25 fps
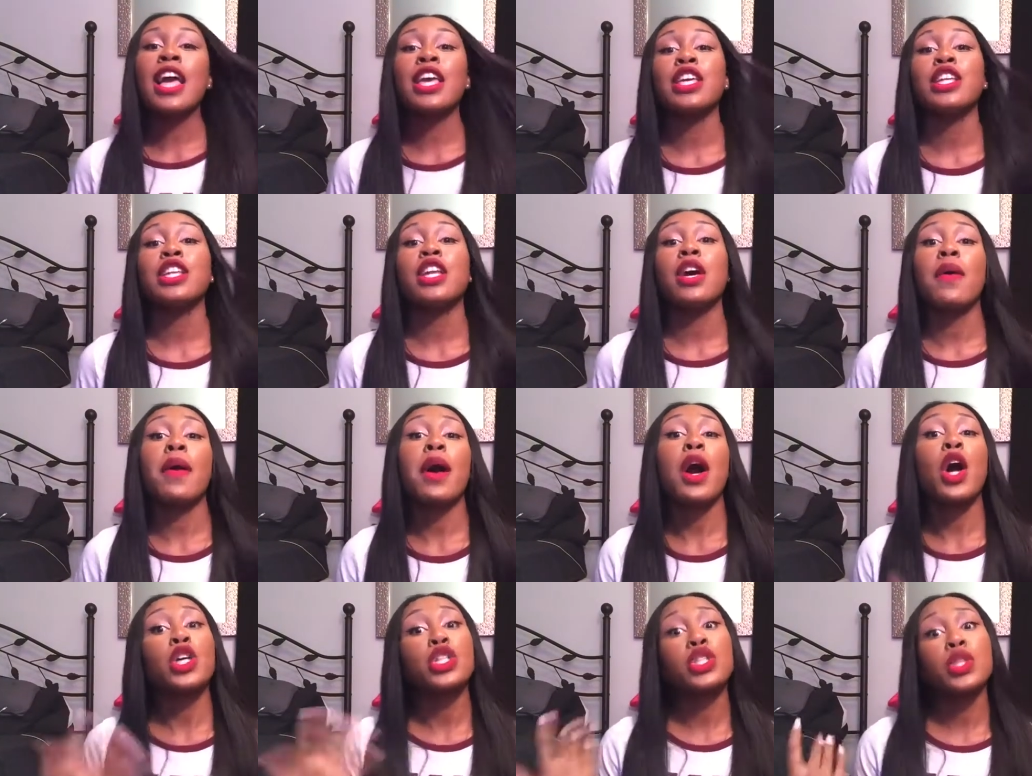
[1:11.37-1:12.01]
And, you know,
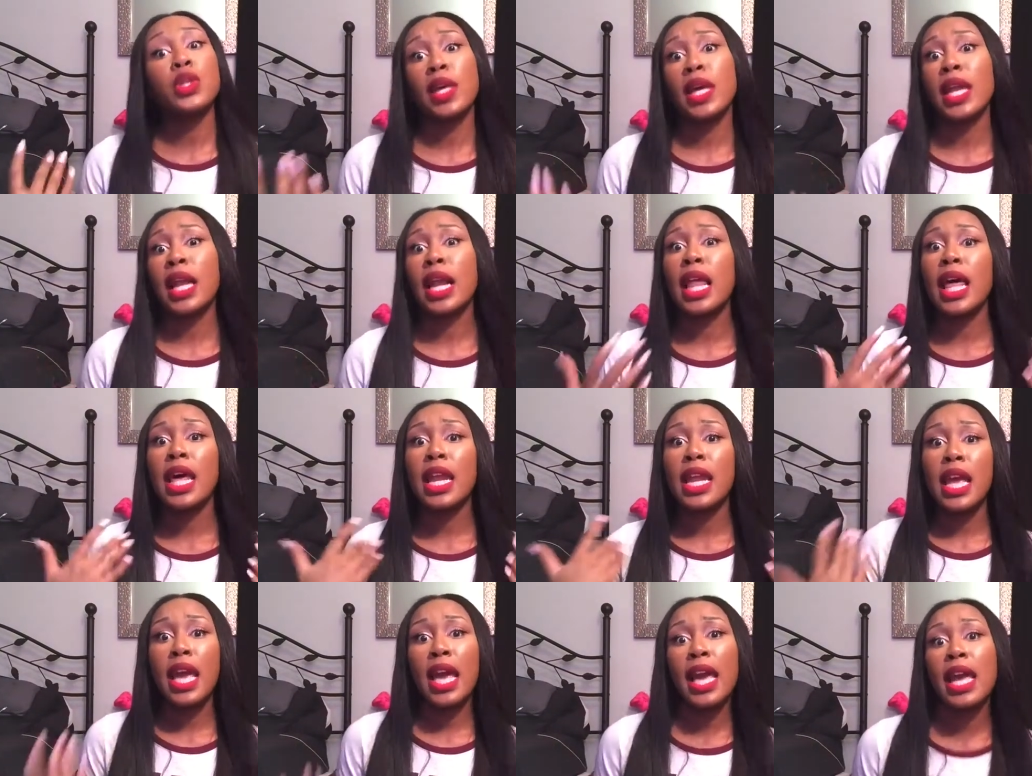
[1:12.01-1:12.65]
I also get a
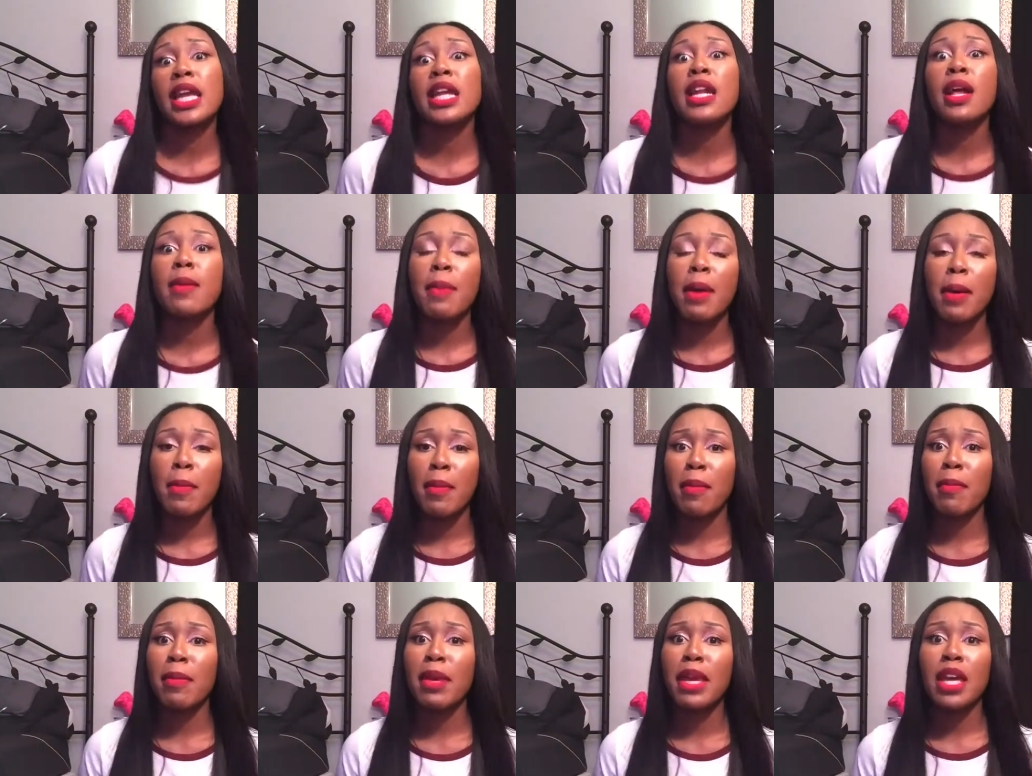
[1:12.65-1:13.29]
lot of hate
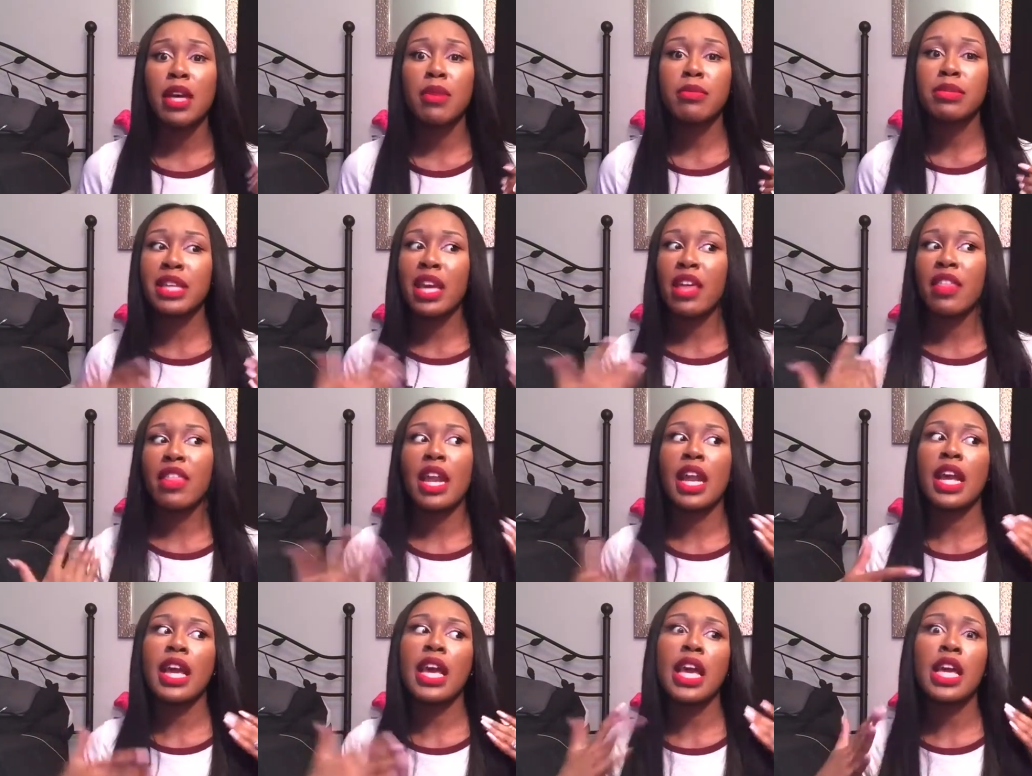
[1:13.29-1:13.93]
about my makeup, saying
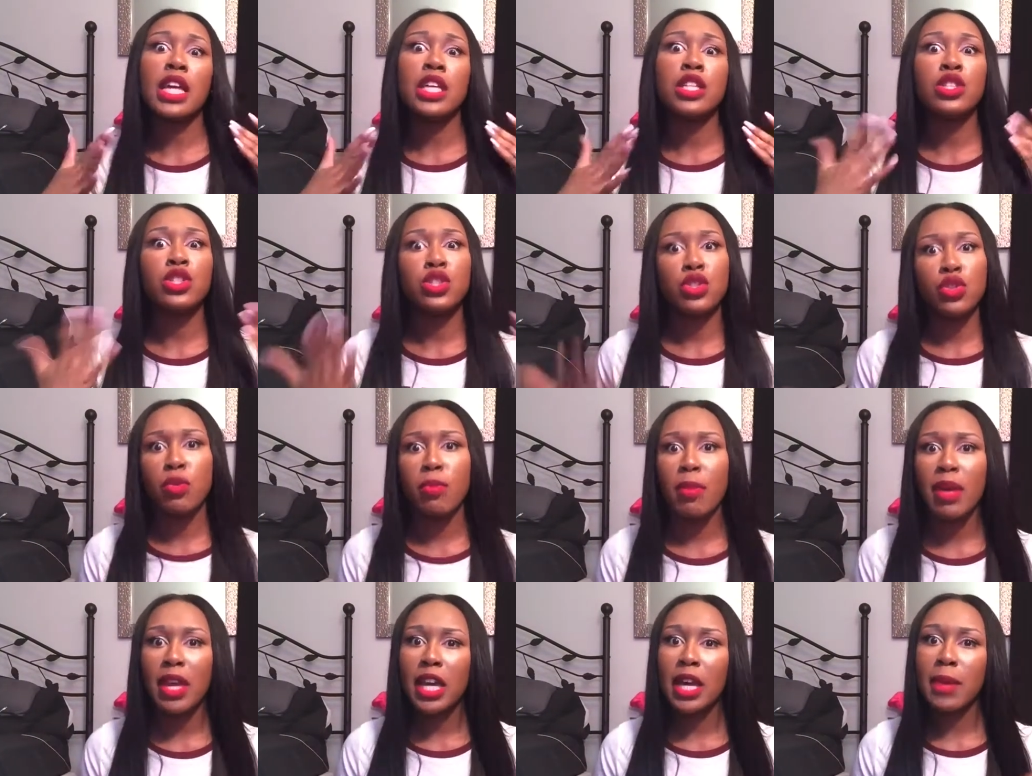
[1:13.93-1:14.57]
that I can't
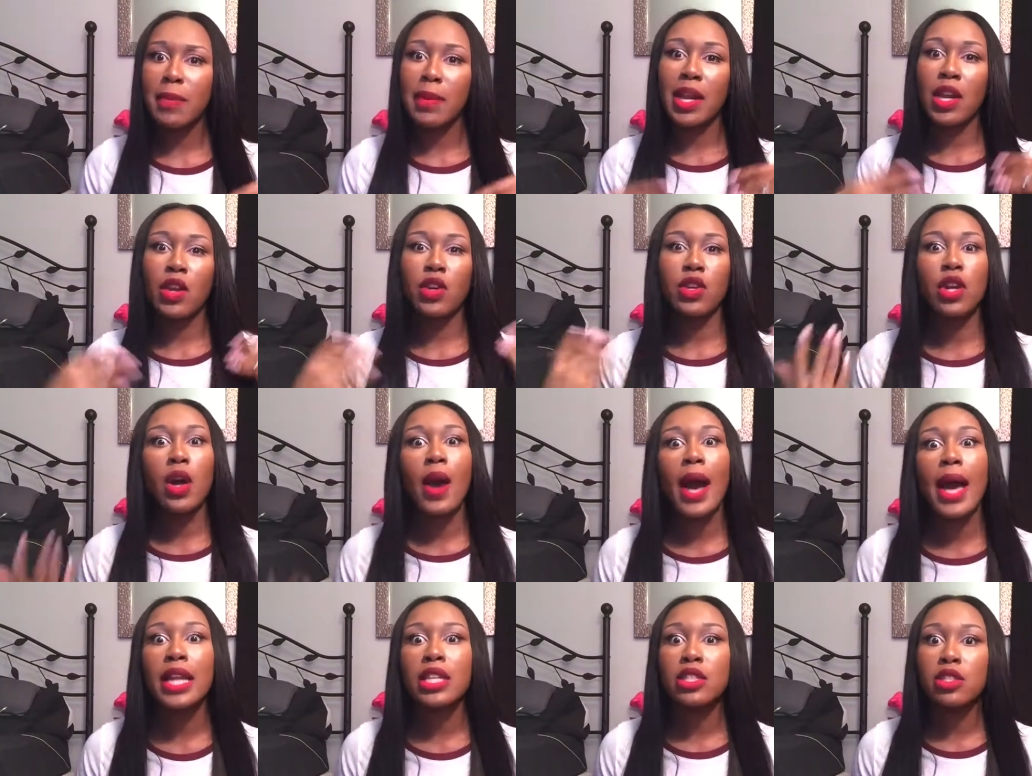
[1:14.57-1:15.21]
do makeup, I don't
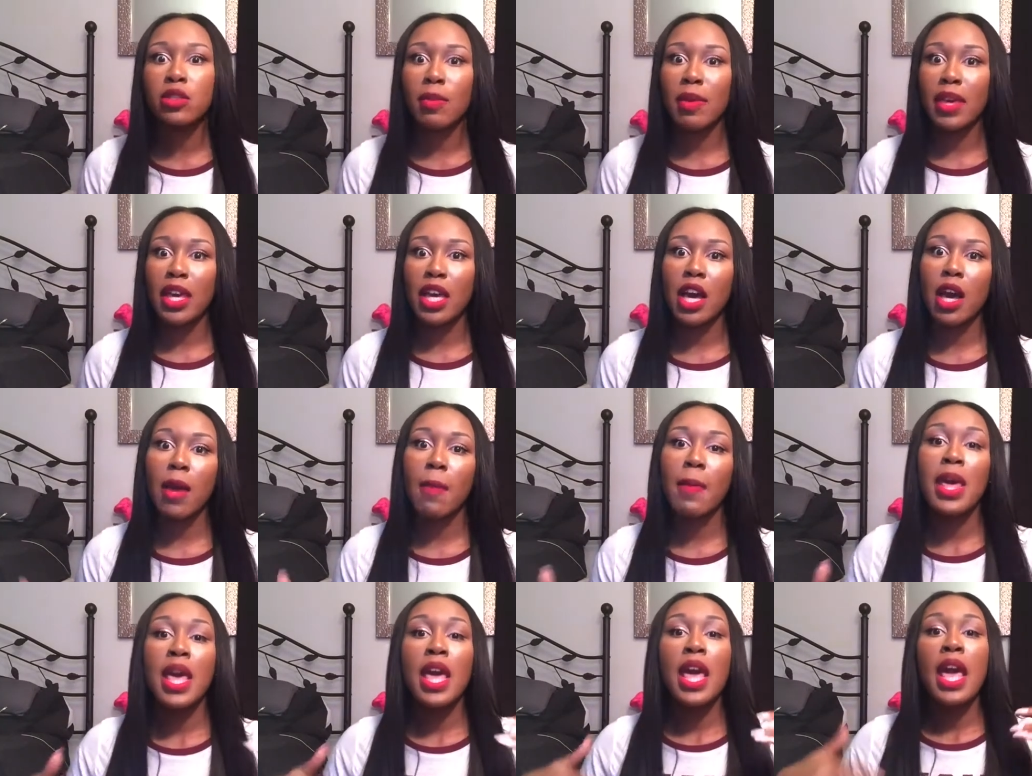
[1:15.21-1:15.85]
know how to do
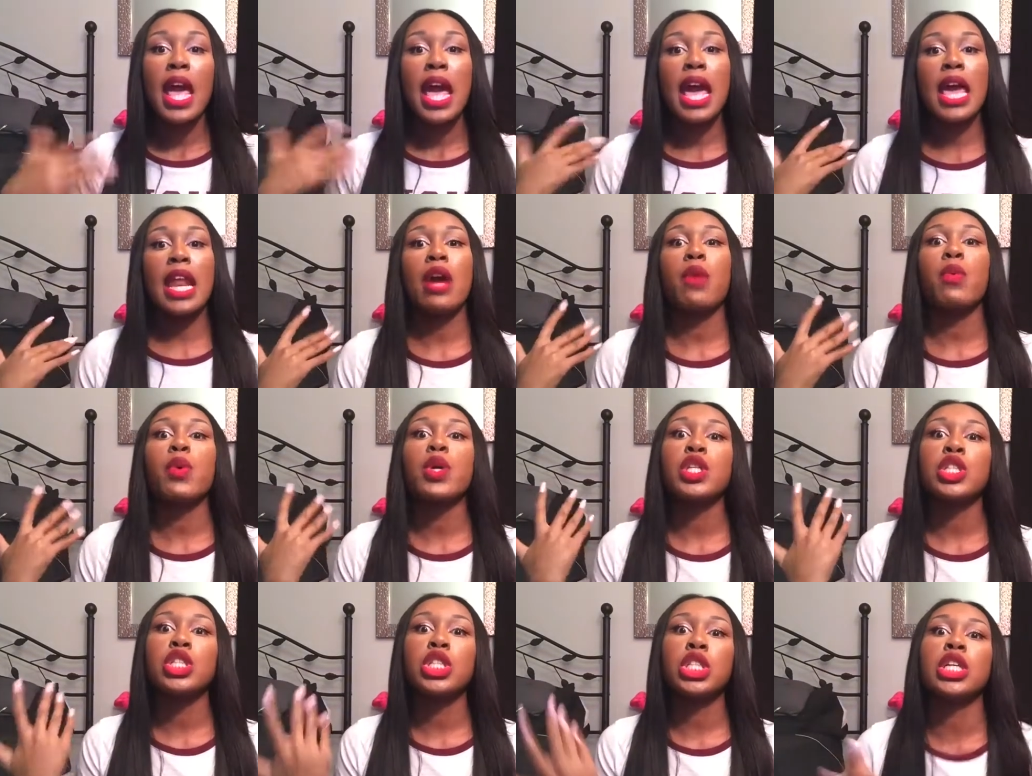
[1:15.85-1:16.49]
makeup, and I
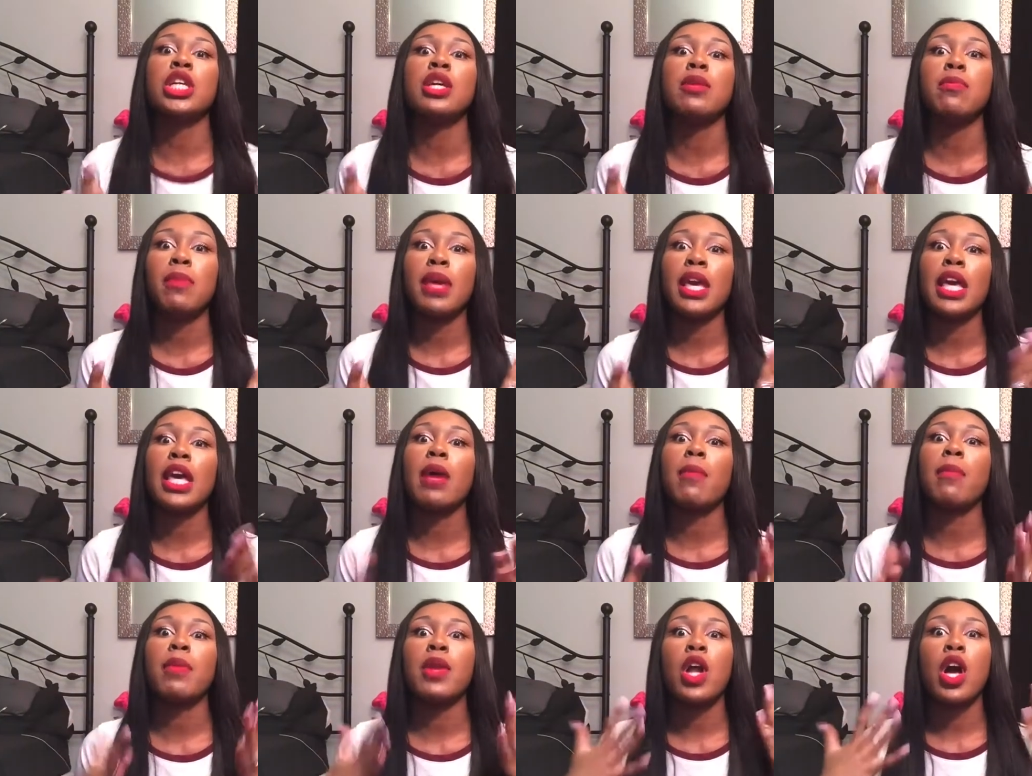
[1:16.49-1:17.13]
wear cheap
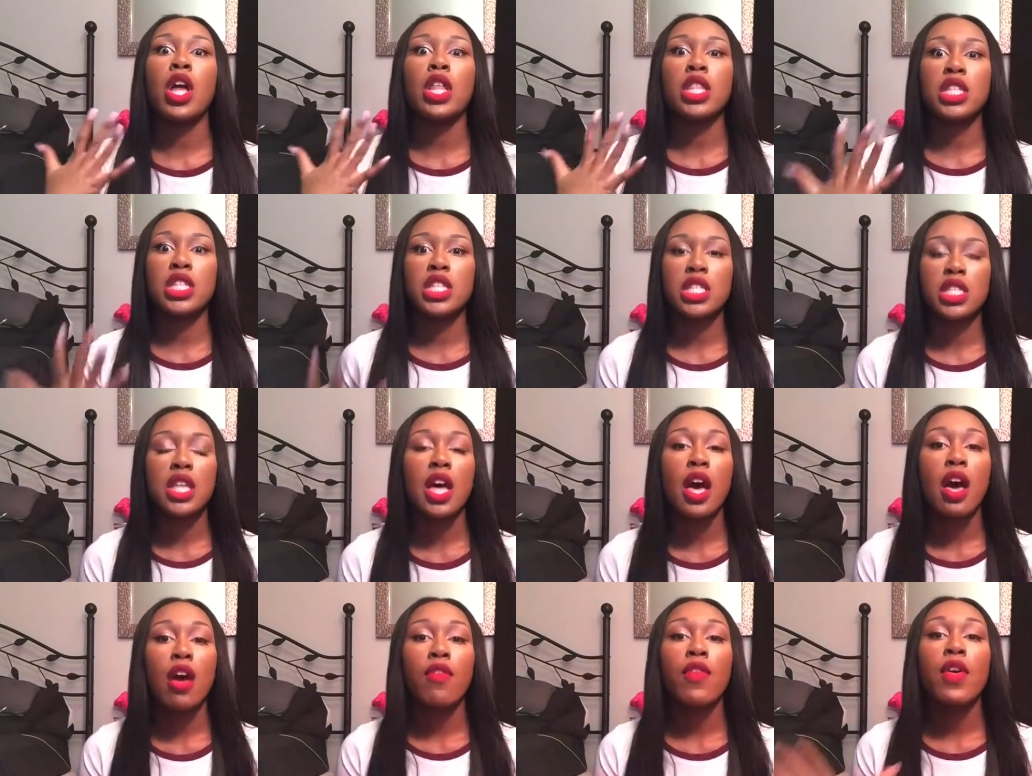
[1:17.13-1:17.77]
makeup and all this
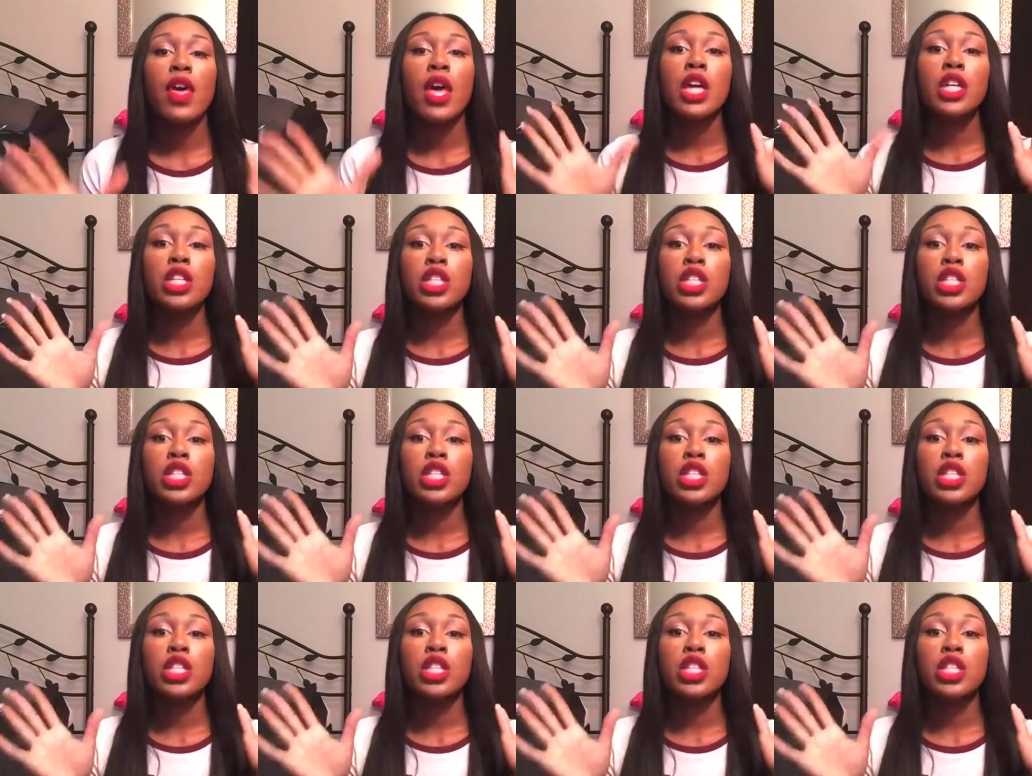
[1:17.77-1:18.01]
stuff.